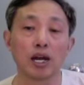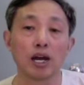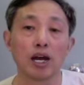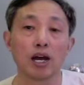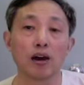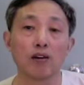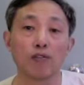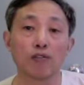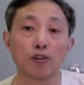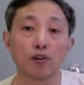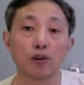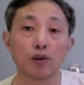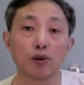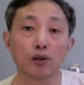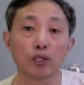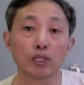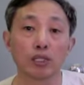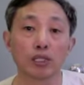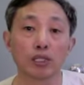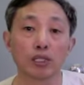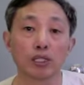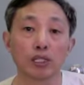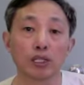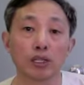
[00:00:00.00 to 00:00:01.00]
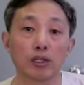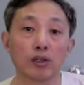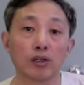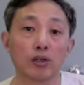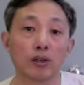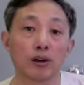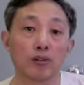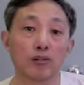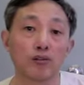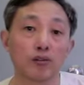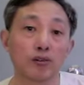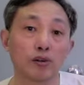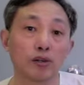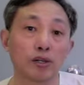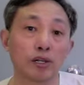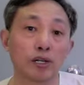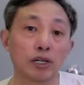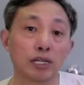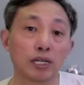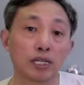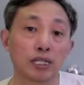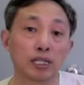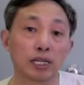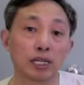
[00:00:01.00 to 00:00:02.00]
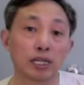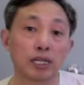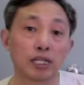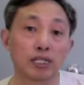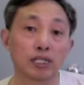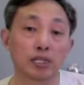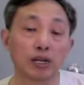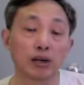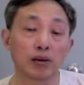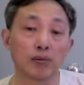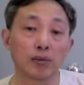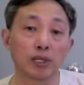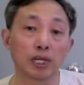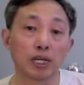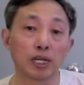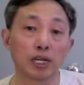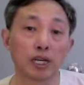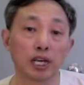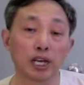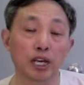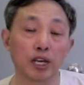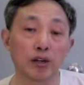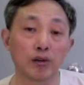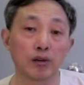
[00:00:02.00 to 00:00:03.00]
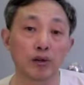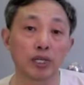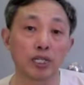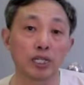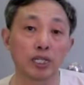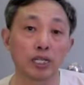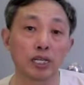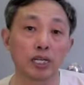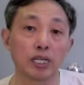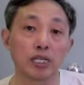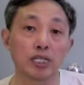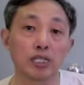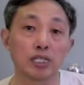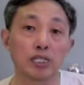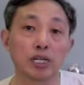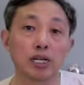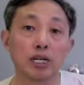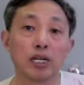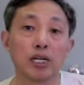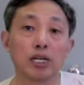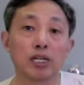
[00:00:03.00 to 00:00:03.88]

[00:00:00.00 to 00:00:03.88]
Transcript: Of course, so the hearing things,